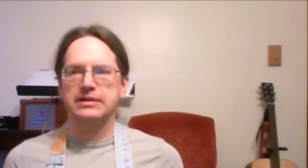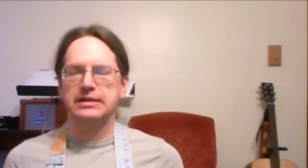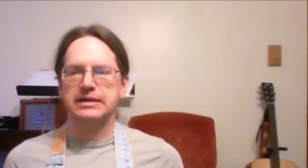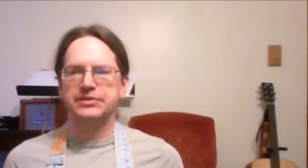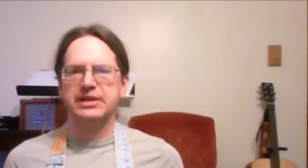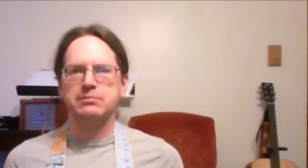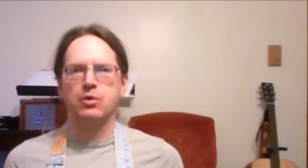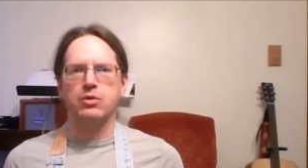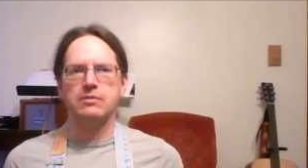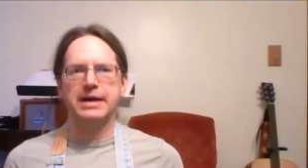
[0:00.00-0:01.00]
uh, think
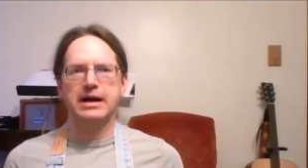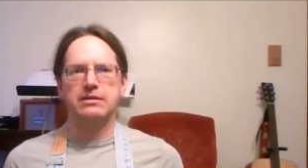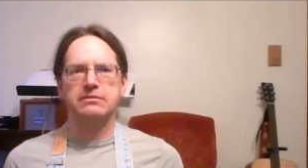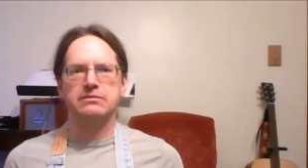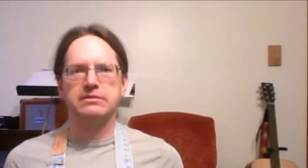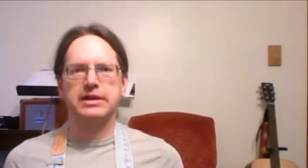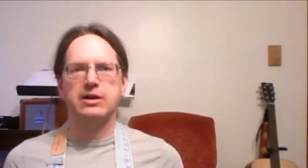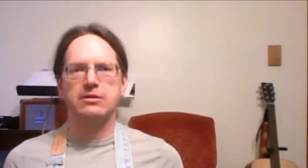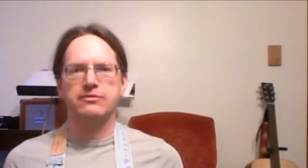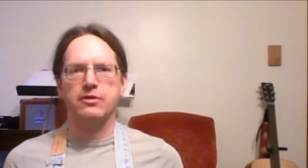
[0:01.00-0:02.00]
more about
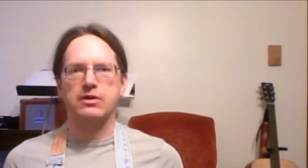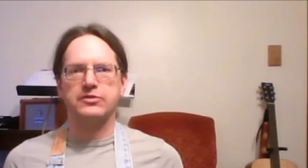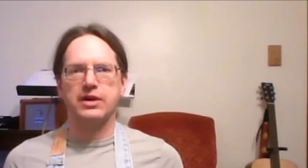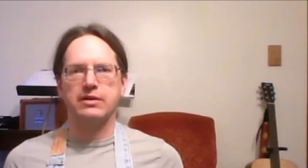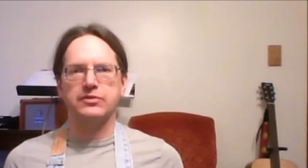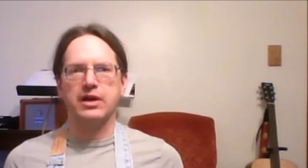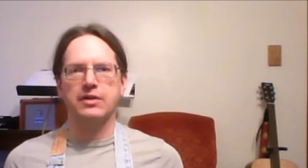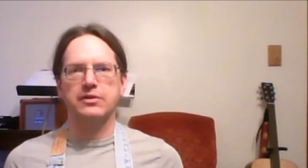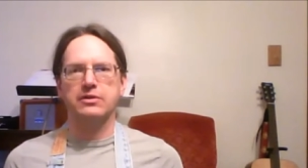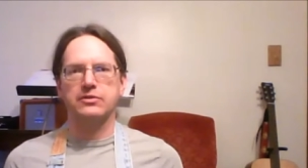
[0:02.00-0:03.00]
care for ourselves and
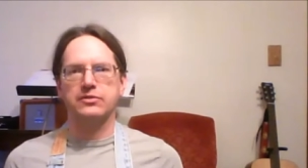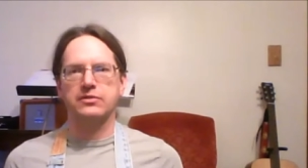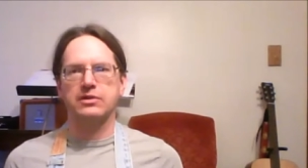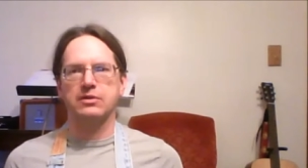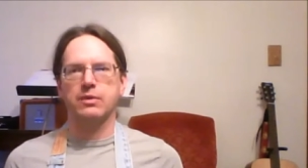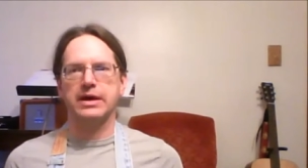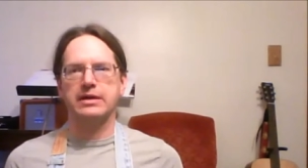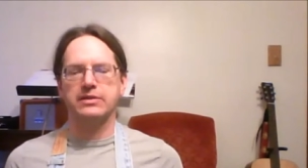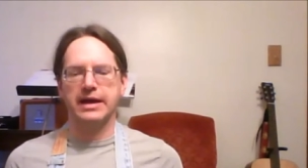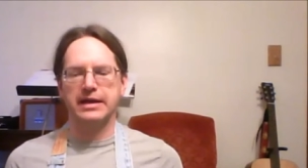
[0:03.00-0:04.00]
others, in a
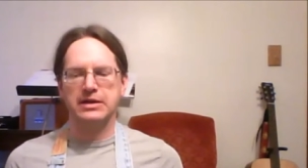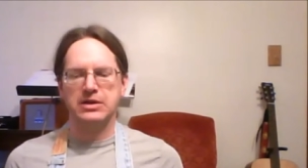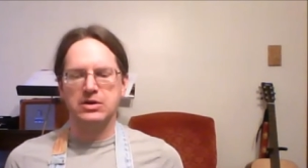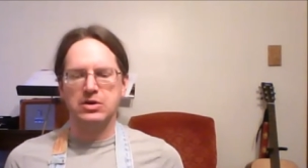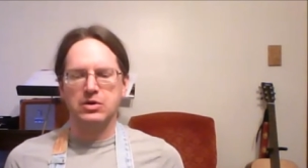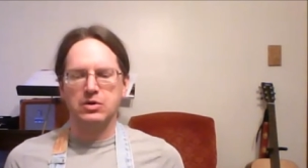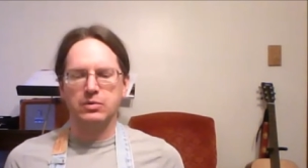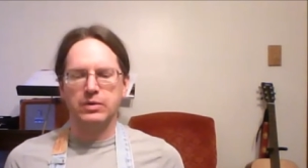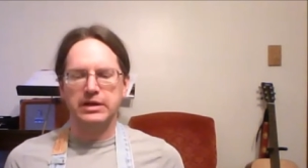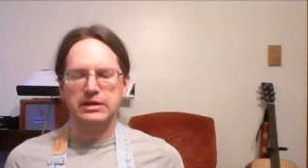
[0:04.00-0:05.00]
way that
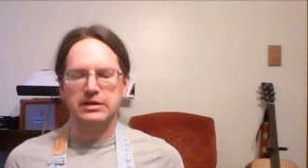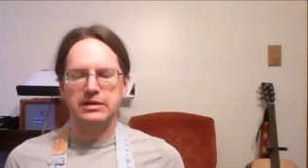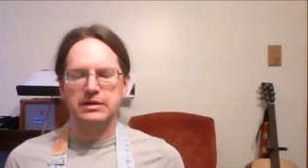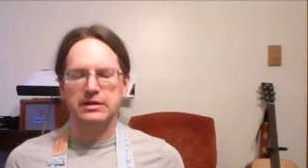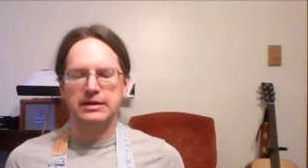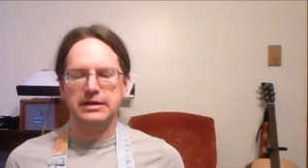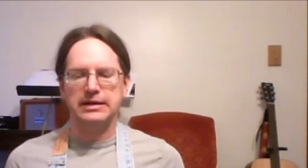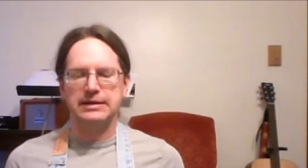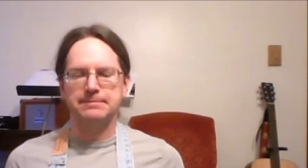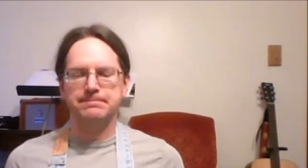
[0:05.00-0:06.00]
we
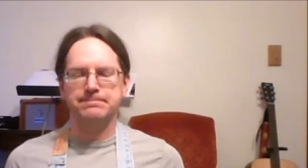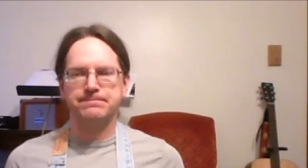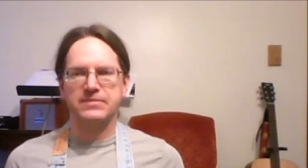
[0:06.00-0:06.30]
um,